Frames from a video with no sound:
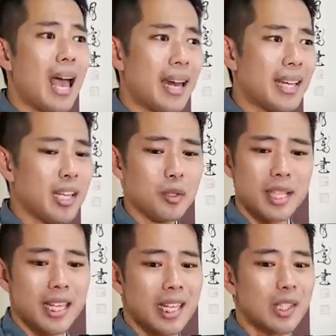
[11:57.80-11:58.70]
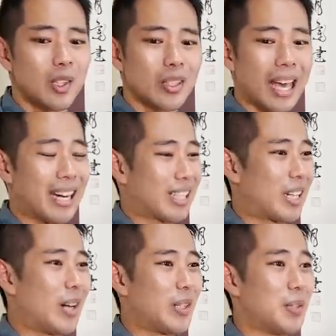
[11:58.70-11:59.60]
And again, you're taking a look at a
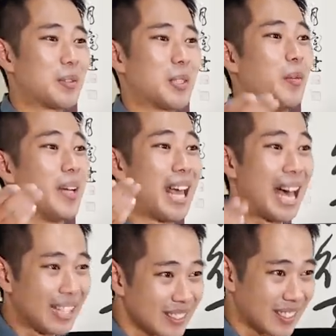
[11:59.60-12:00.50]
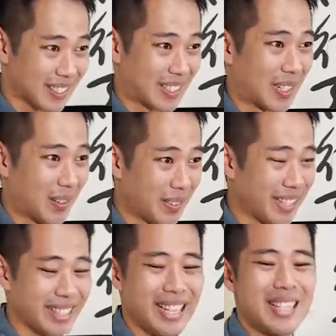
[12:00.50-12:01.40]
katana of someone else's katana,
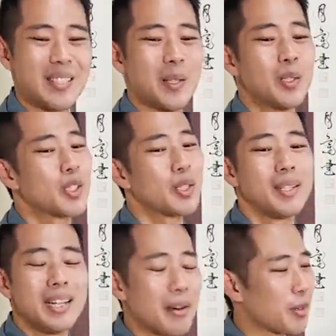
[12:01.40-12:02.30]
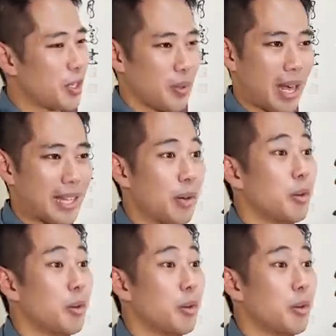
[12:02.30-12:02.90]
right? So you should never do that. That